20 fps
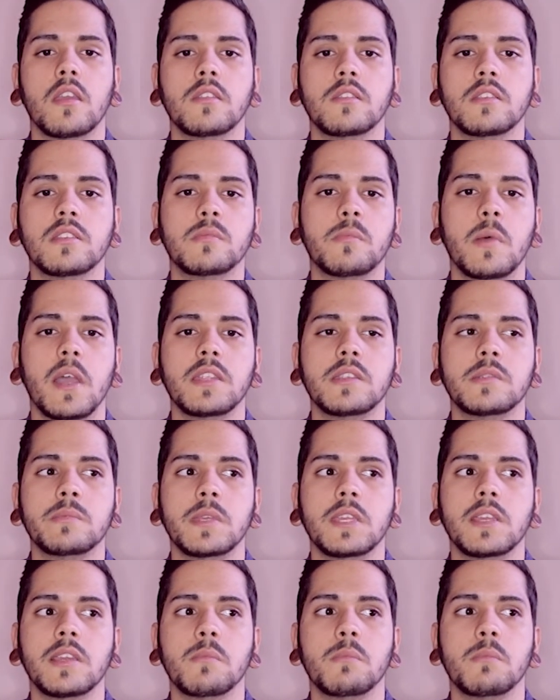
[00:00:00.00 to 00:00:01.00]
despite
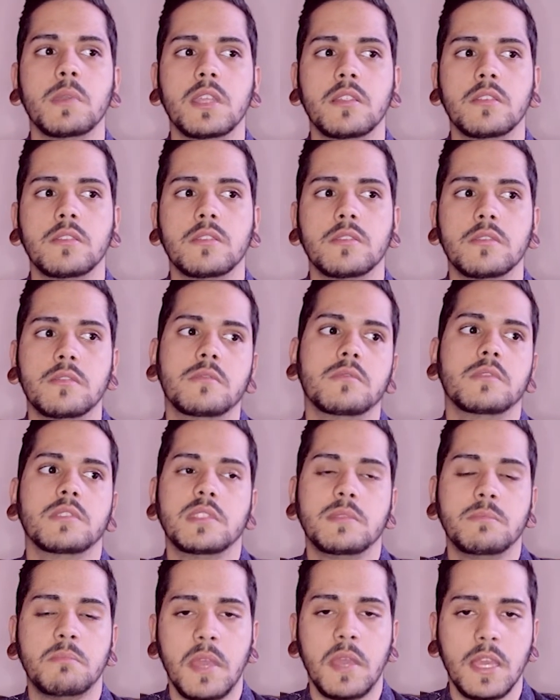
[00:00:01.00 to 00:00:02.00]
being a bit
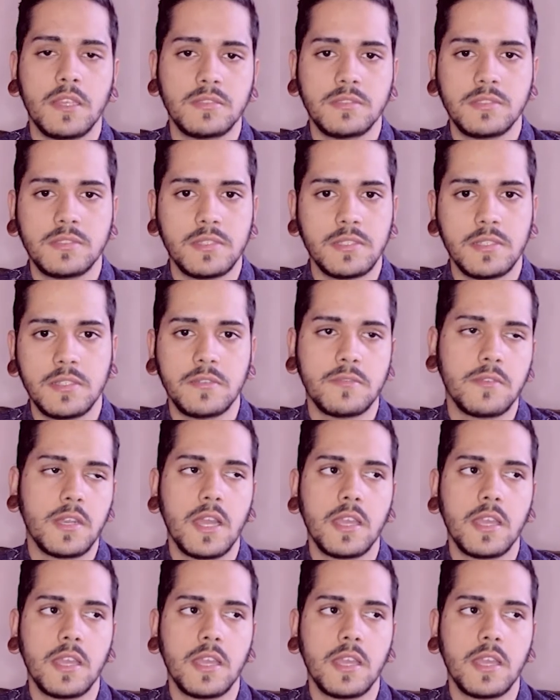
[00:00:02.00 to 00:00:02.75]
expensive.